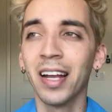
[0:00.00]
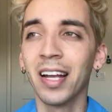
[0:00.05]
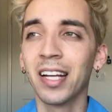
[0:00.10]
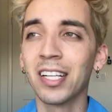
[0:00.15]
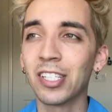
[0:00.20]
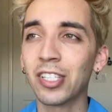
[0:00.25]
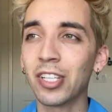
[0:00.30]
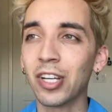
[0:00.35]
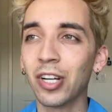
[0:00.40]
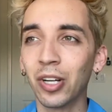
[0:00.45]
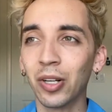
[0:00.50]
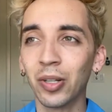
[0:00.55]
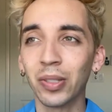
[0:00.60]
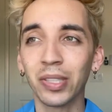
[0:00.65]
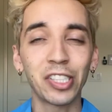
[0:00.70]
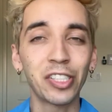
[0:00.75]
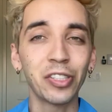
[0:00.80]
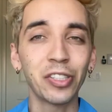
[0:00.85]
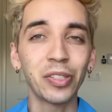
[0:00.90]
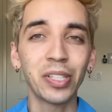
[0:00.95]
So the
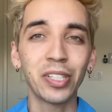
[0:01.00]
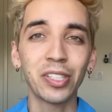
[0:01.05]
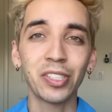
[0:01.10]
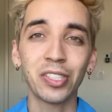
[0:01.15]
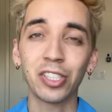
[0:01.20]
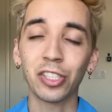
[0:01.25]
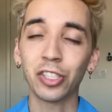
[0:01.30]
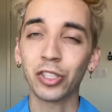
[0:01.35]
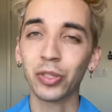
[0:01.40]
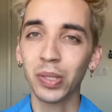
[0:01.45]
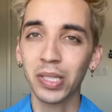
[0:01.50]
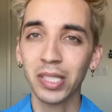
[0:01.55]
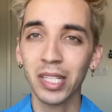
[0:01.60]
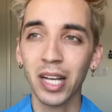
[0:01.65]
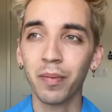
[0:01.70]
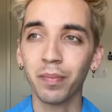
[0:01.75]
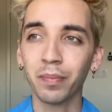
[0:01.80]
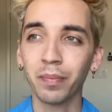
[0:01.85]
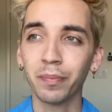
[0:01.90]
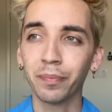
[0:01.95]
2 years, the short
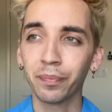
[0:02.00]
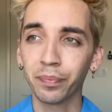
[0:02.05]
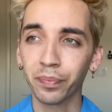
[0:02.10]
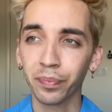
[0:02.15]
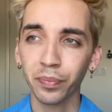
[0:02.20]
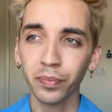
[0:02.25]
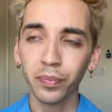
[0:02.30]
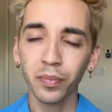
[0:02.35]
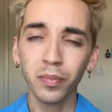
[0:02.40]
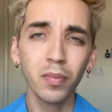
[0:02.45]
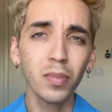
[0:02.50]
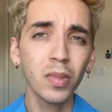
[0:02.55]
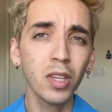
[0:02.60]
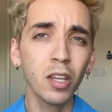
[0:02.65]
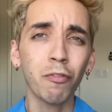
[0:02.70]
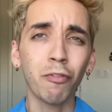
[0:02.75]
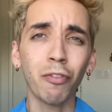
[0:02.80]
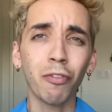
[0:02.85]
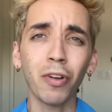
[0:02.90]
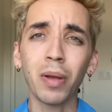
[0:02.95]
time
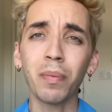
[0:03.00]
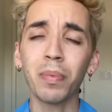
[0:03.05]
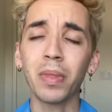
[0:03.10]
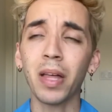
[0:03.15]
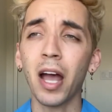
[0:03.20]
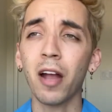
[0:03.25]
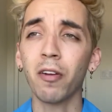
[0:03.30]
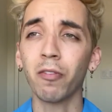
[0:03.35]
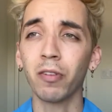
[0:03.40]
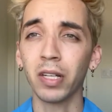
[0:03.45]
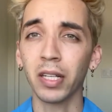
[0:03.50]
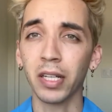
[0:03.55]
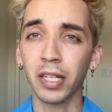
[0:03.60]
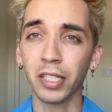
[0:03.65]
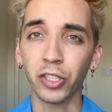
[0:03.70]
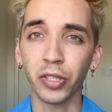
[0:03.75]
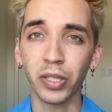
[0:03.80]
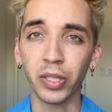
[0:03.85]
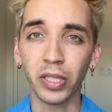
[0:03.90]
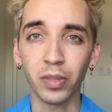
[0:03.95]
frame, that really
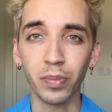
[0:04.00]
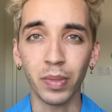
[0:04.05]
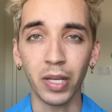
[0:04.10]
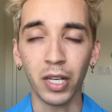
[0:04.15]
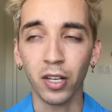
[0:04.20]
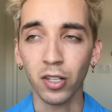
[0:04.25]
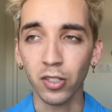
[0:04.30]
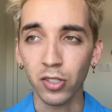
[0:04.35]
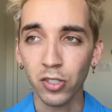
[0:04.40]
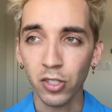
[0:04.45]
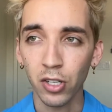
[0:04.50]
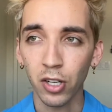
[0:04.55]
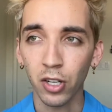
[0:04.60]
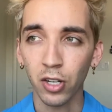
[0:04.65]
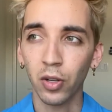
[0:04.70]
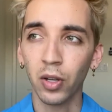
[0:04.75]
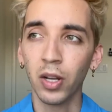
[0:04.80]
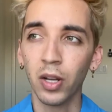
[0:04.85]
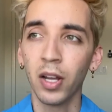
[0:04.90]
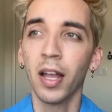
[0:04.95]
intrigued me
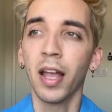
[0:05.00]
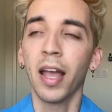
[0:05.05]
also.